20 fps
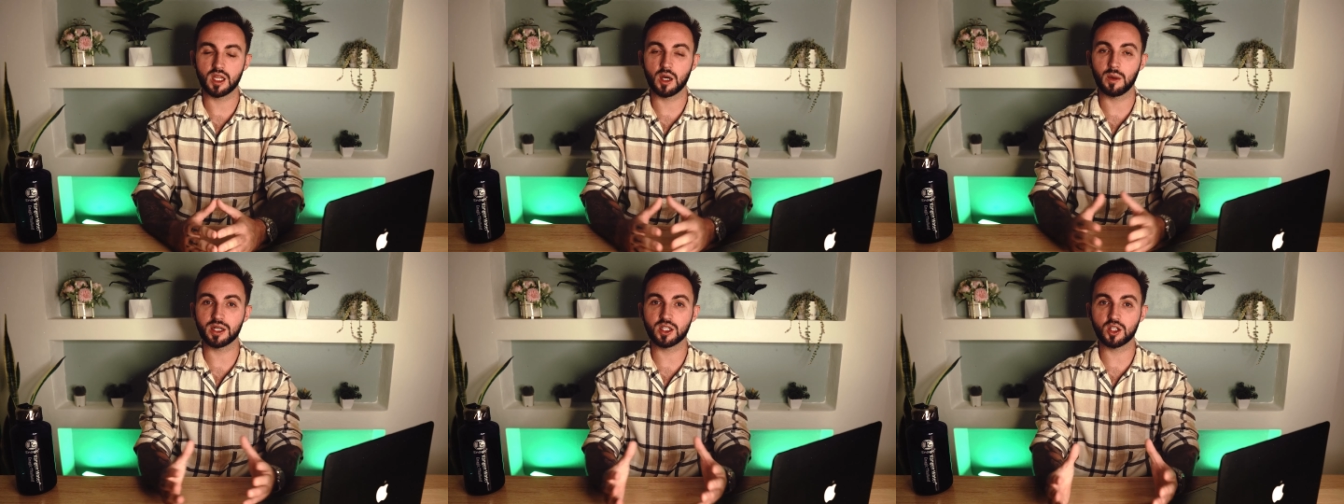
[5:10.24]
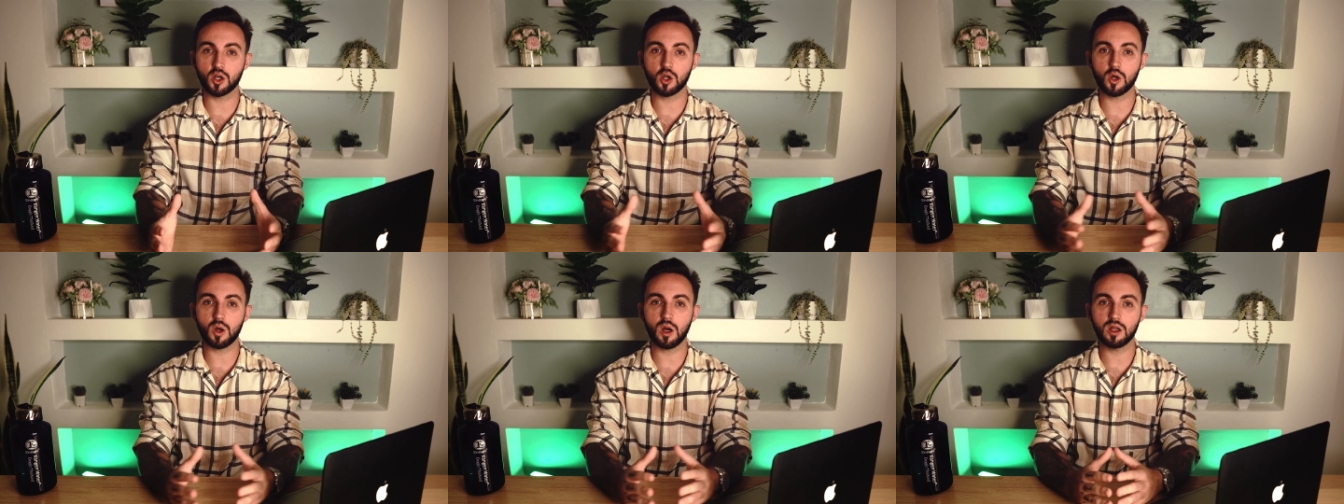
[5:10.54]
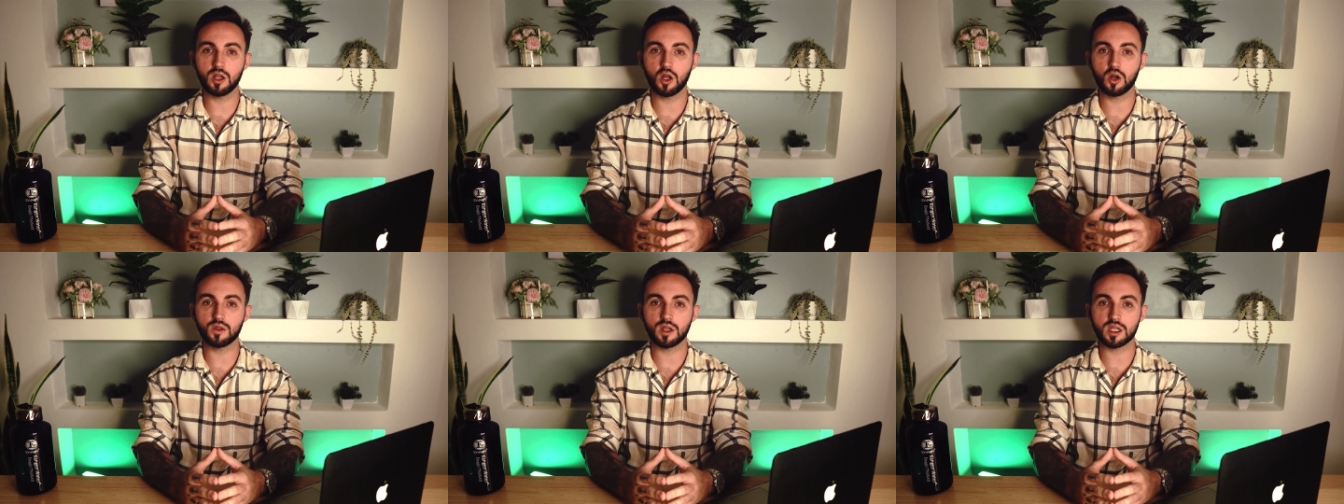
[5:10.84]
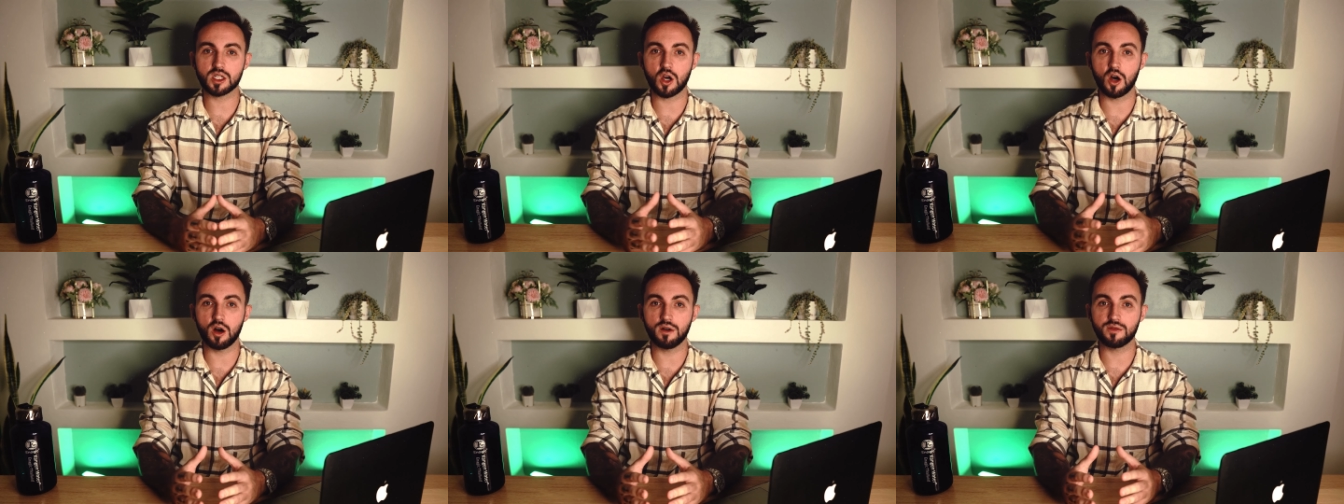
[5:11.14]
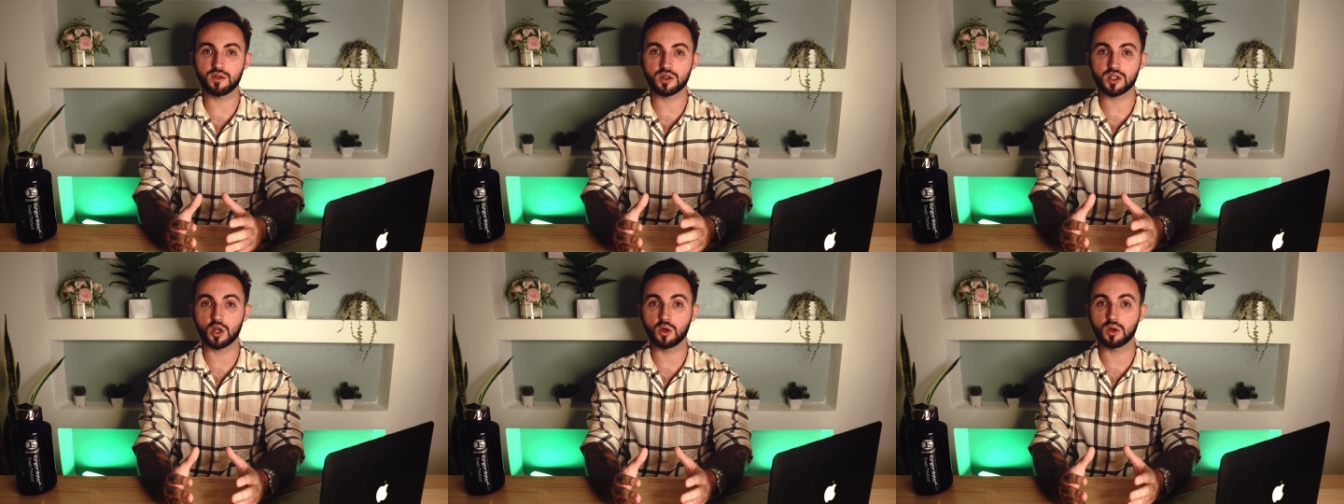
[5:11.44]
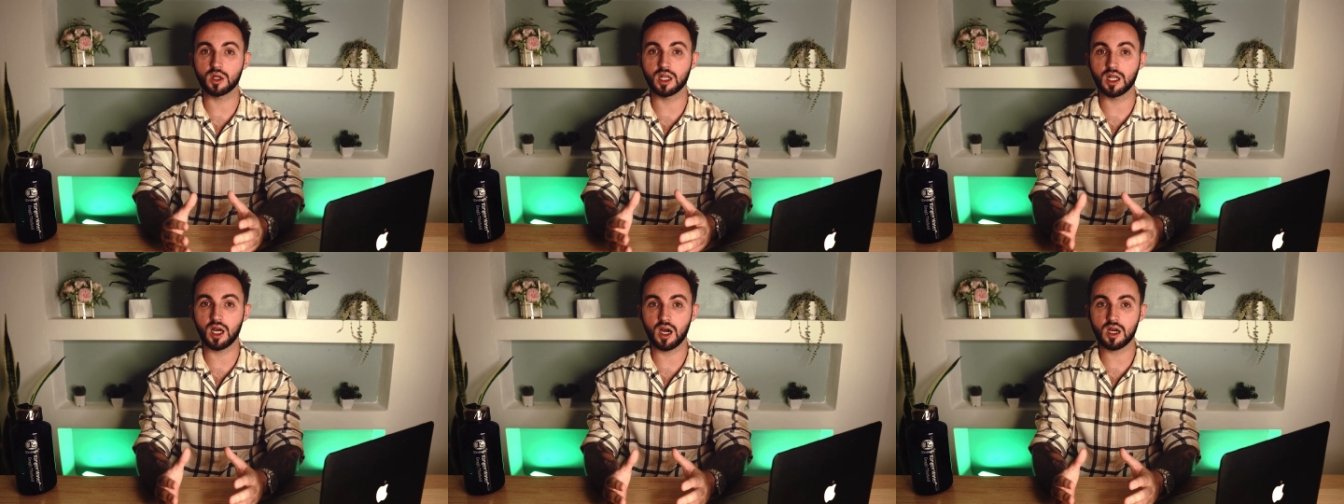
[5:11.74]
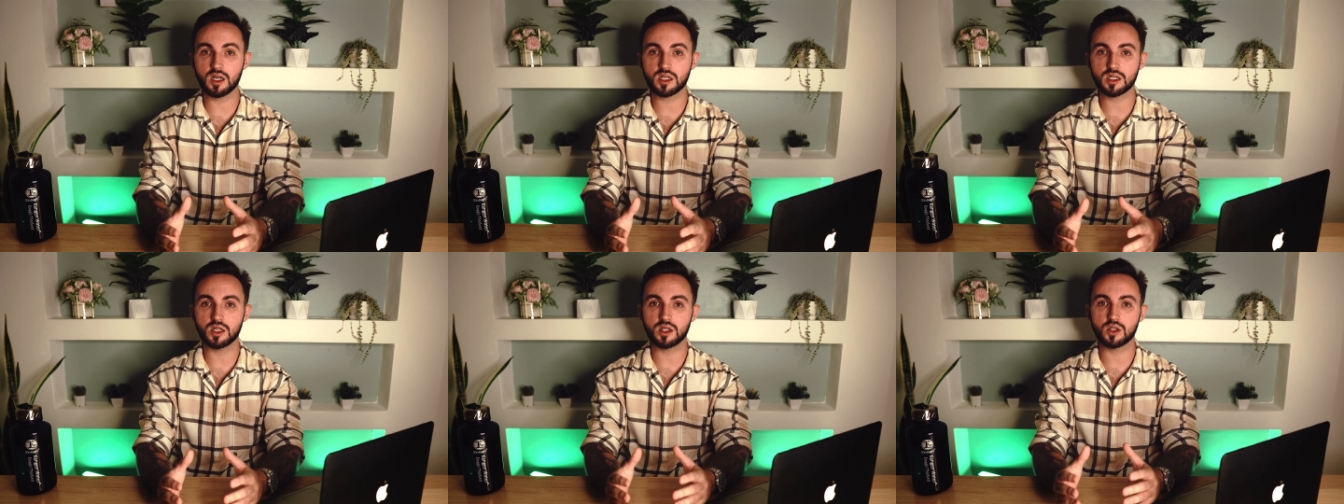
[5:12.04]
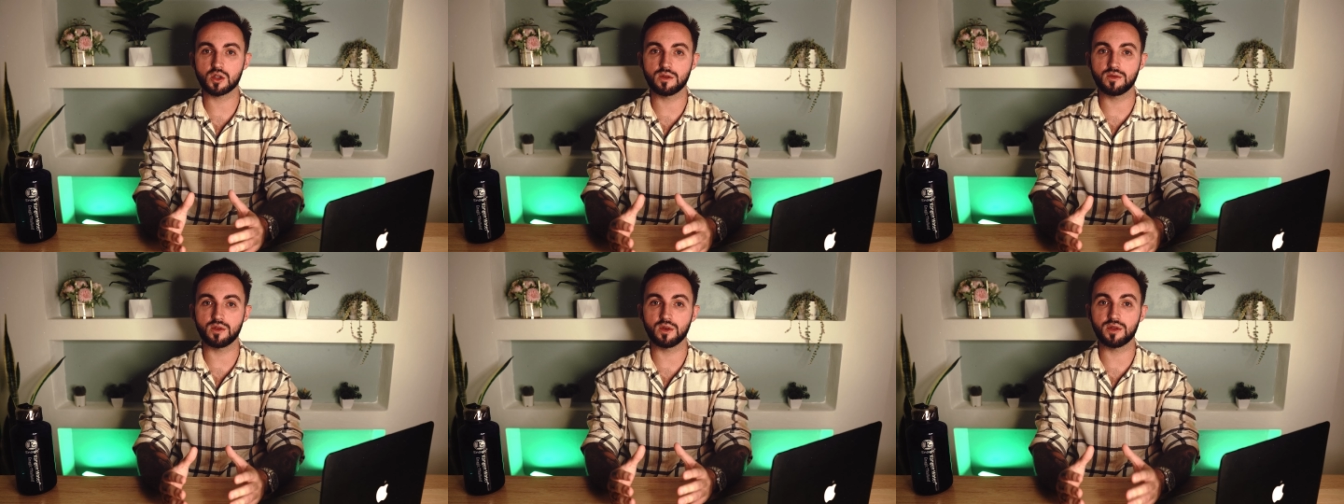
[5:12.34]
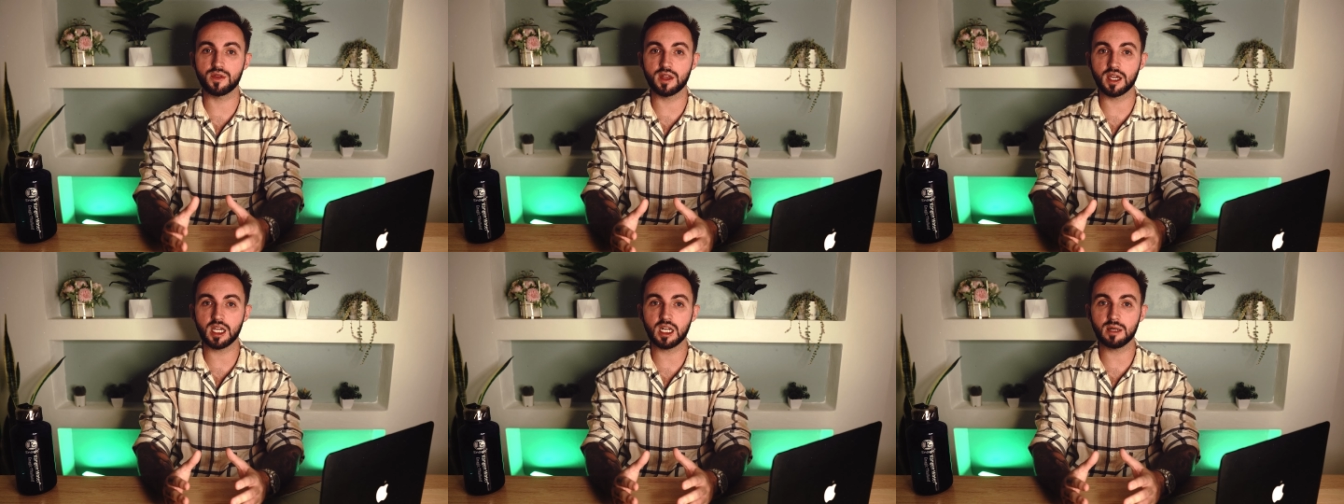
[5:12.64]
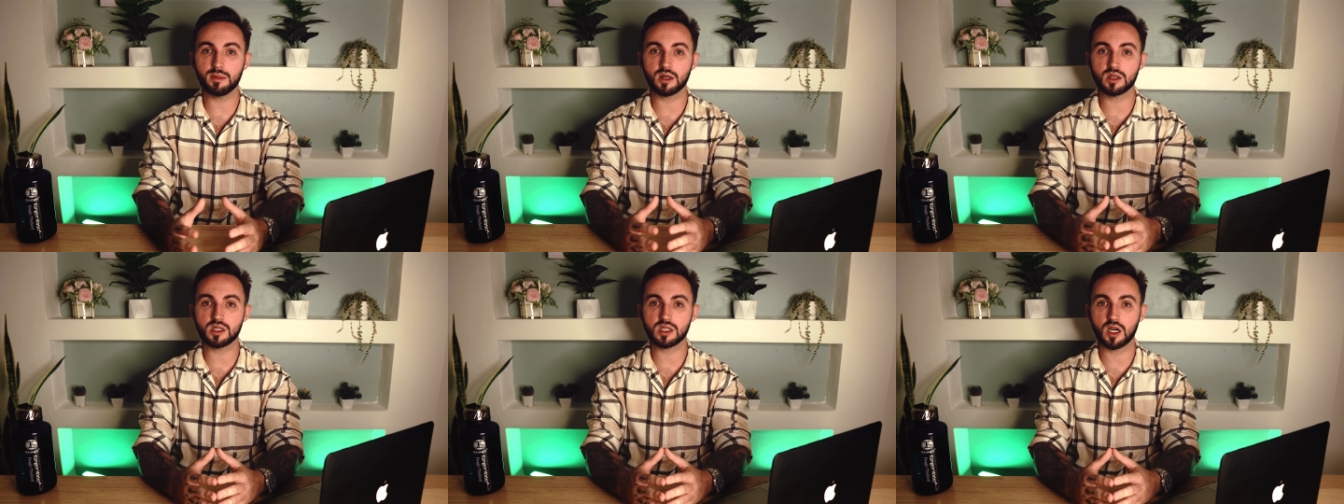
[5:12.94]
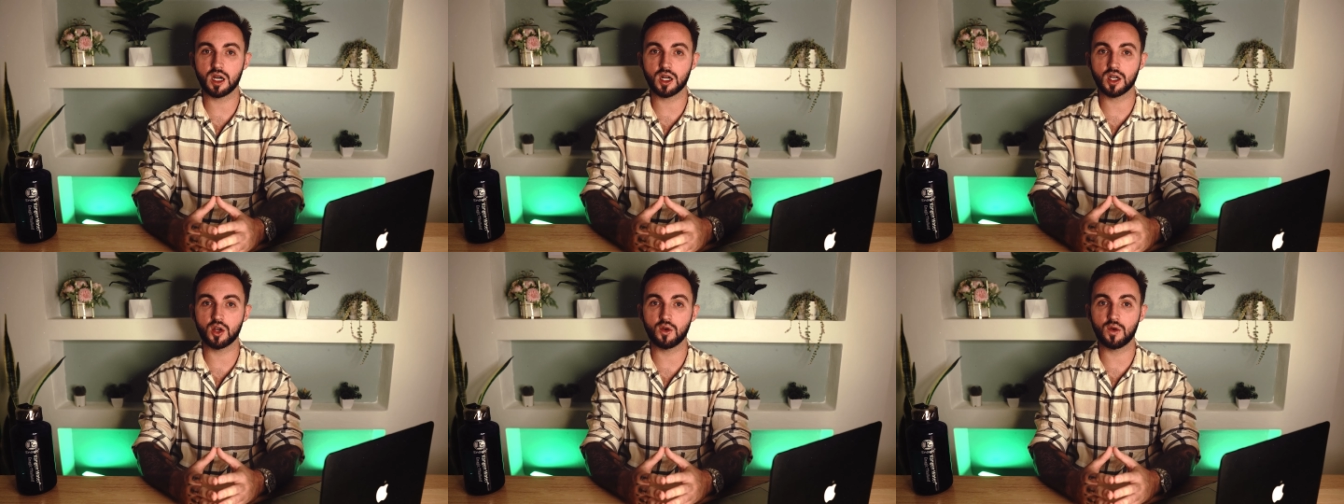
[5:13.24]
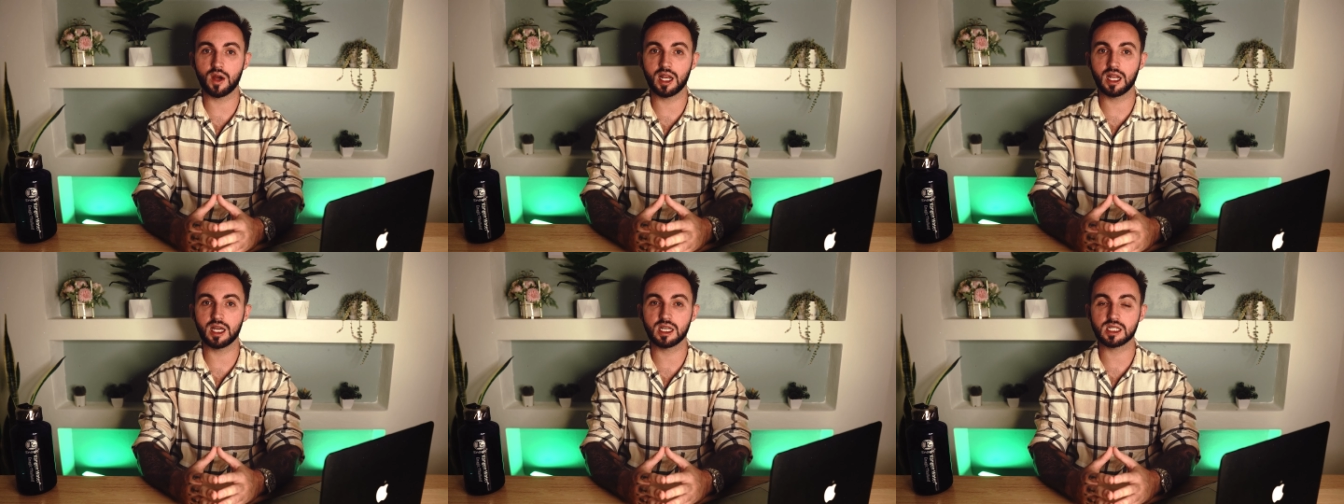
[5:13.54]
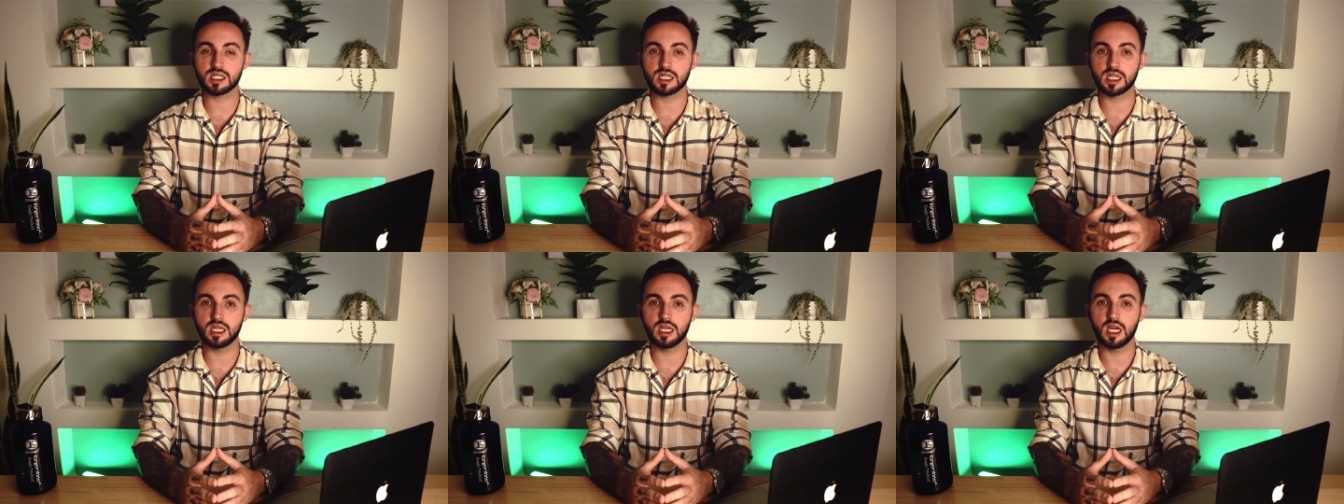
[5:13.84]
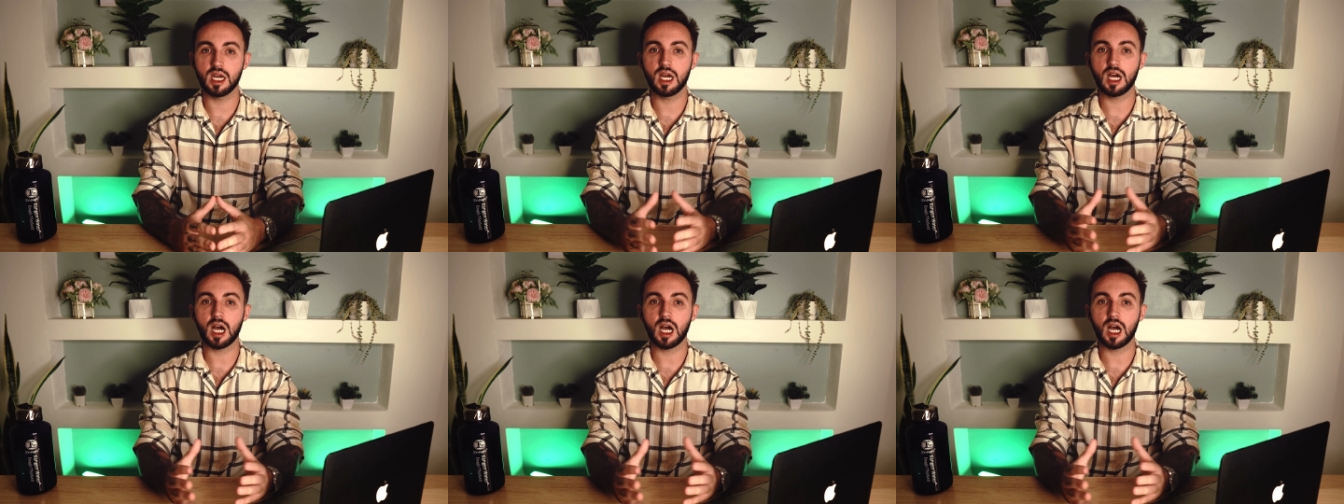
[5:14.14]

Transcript: Now, I don't know how long this offer is going to last, so if you're thinking about starting your LLC,